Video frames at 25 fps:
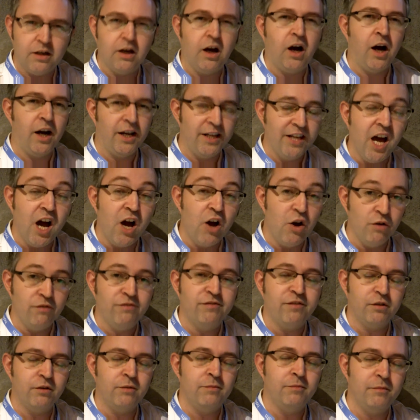I know
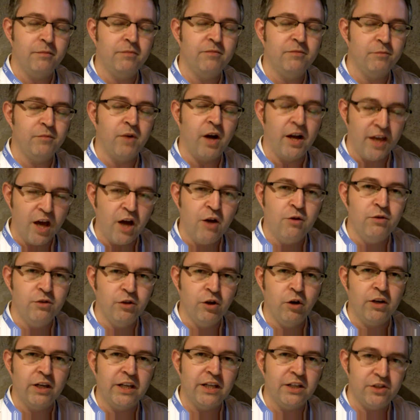from my own
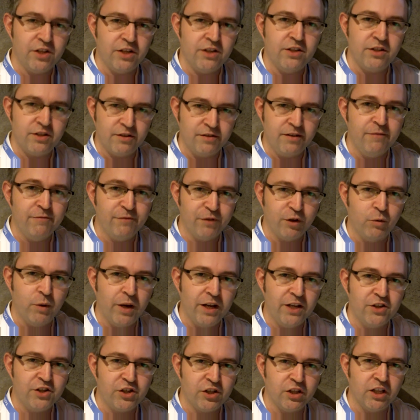knowledge, is
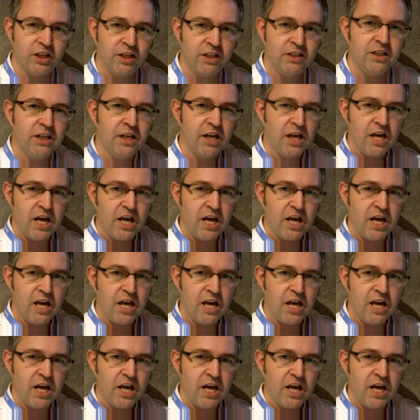influential and